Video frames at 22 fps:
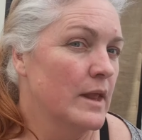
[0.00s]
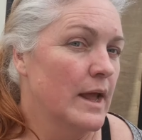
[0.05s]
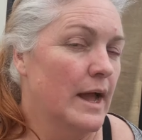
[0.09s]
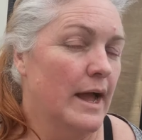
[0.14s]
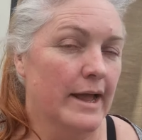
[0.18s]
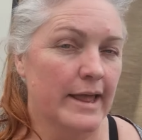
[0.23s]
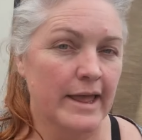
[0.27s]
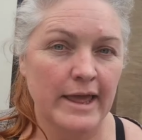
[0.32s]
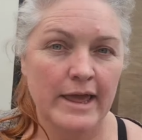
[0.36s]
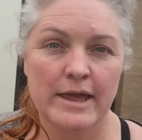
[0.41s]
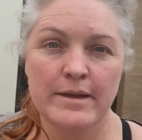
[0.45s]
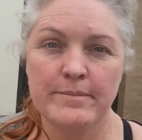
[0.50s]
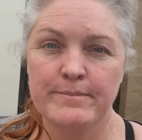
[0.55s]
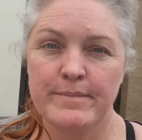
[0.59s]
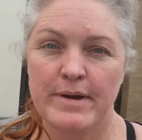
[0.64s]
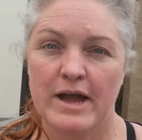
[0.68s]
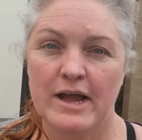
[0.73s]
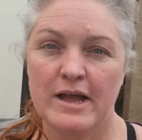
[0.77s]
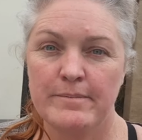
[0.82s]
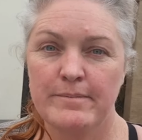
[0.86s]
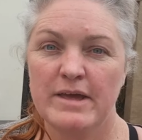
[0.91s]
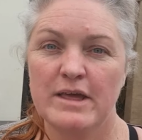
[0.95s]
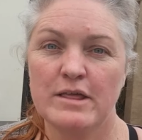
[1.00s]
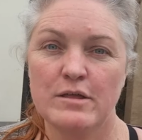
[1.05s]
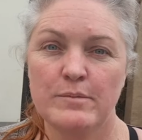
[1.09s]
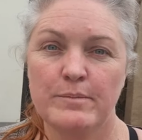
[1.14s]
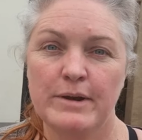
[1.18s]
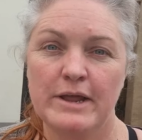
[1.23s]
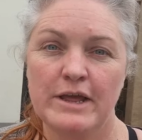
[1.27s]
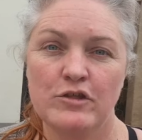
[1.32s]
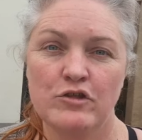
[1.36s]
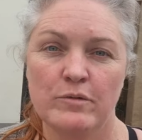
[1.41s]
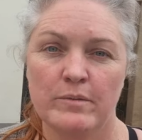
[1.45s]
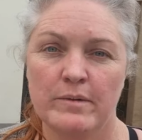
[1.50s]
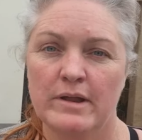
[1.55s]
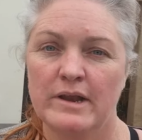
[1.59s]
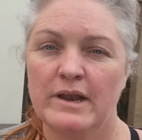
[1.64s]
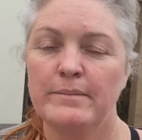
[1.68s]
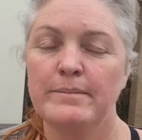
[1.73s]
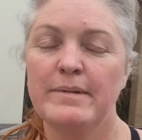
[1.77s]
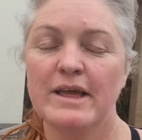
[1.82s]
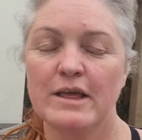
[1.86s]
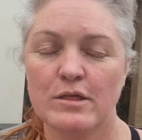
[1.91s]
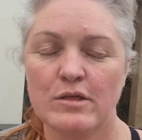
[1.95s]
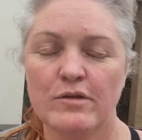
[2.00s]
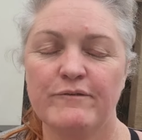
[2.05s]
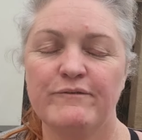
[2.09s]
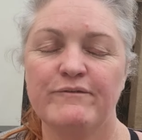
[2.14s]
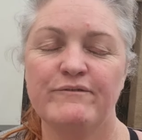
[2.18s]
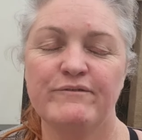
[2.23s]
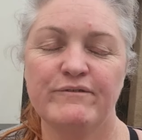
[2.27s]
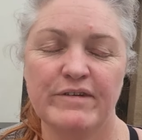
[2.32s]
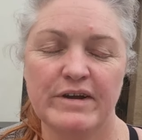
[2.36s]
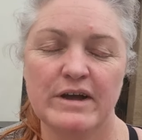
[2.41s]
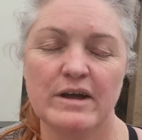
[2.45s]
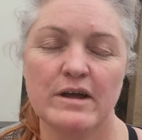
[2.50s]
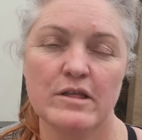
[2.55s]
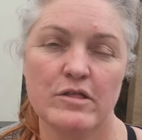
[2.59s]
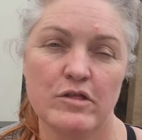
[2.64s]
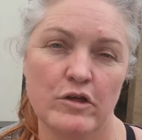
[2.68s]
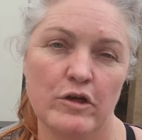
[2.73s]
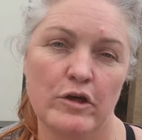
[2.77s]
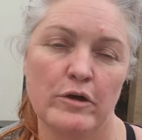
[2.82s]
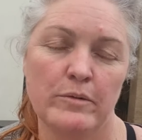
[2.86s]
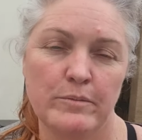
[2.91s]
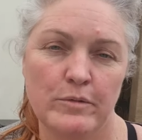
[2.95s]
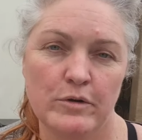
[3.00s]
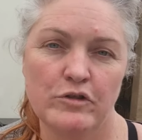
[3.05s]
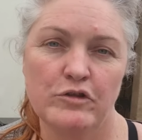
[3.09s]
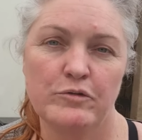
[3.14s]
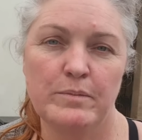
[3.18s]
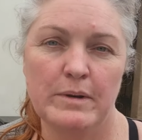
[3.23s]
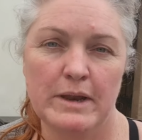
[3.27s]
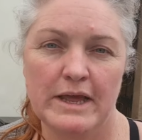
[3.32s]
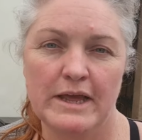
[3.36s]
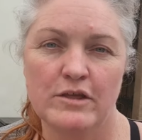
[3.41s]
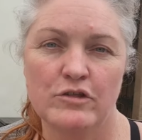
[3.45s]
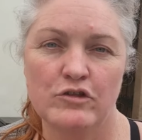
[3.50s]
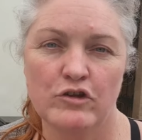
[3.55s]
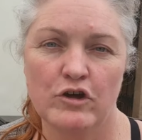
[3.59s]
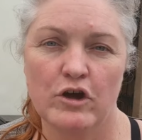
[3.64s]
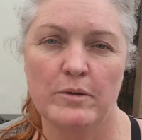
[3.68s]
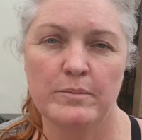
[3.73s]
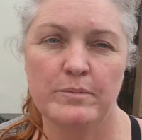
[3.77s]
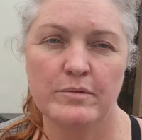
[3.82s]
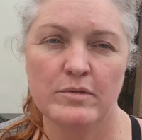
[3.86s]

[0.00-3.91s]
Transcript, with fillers: I came back, I mixed a bleach up and I mixed far too much bleach up.